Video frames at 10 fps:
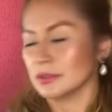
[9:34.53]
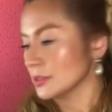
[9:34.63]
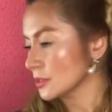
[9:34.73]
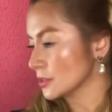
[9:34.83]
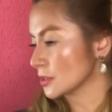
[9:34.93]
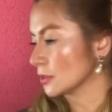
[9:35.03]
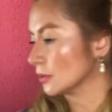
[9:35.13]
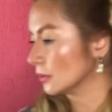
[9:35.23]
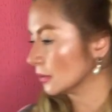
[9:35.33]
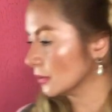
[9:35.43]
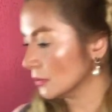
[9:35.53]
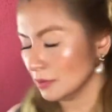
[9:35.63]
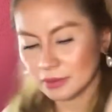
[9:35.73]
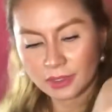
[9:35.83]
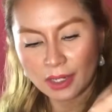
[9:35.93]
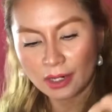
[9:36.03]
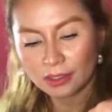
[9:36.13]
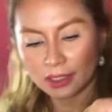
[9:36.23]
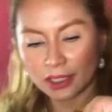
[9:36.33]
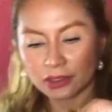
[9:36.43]
So hair
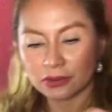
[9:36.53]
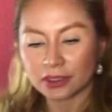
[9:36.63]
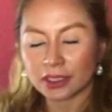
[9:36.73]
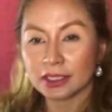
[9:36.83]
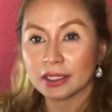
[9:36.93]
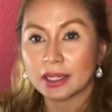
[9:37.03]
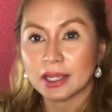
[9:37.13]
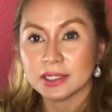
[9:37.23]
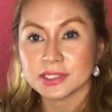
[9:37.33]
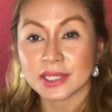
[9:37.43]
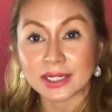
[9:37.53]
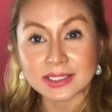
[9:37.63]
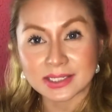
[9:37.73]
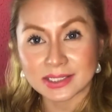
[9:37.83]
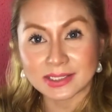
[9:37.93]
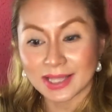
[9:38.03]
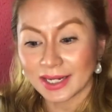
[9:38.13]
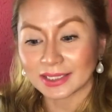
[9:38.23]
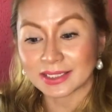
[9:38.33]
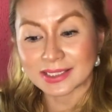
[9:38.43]
that I don't need, again, set
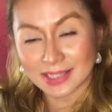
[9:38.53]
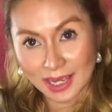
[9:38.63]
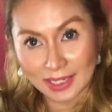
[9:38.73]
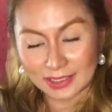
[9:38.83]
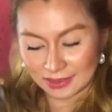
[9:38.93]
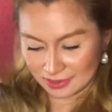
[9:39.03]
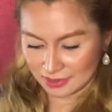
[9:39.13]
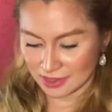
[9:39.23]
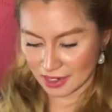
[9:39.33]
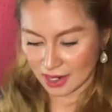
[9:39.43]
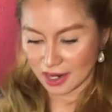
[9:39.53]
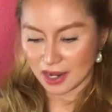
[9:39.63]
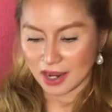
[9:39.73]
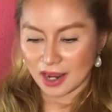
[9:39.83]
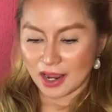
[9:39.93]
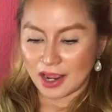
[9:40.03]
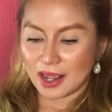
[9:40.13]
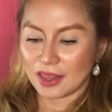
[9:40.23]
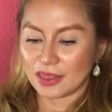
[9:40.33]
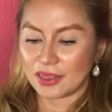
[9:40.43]
it aside.
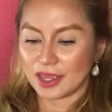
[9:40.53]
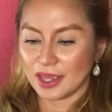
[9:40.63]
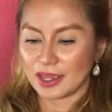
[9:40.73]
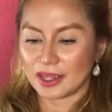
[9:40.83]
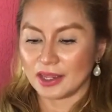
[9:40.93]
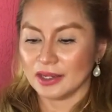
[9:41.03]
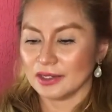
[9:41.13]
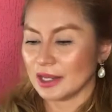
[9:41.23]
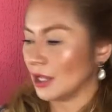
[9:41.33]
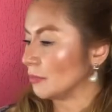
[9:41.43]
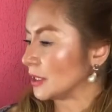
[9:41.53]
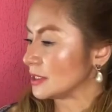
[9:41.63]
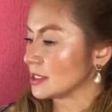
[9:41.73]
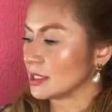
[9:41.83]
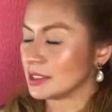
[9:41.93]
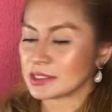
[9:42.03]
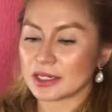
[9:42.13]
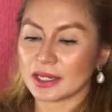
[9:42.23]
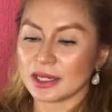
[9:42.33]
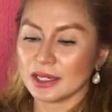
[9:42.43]
And then I'll be
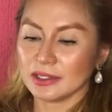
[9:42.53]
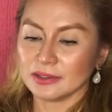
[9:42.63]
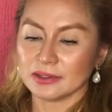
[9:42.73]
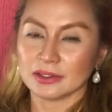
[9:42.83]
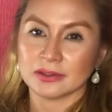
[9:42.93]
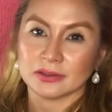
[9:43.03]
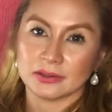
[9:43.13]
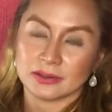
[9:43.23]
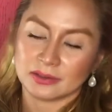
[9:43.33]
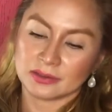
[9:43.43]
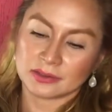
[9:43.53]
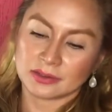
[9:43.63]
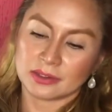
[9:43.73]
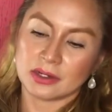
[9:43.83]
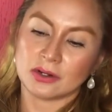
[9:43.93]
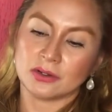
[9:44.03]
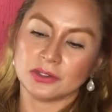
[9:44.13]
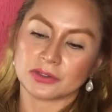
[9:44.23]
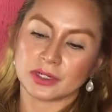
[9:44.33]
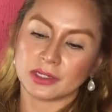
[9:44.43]
teasing, you know the
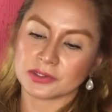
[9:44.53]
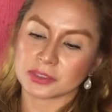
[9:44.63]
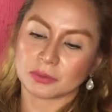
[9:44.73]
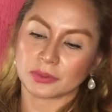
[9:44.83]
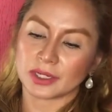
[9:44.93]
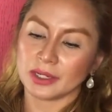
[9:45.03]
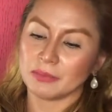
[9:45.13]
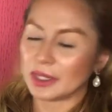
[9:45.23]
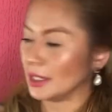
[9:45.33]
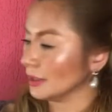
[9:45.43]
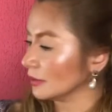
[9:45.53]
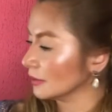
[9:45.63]
drill, spray a bit.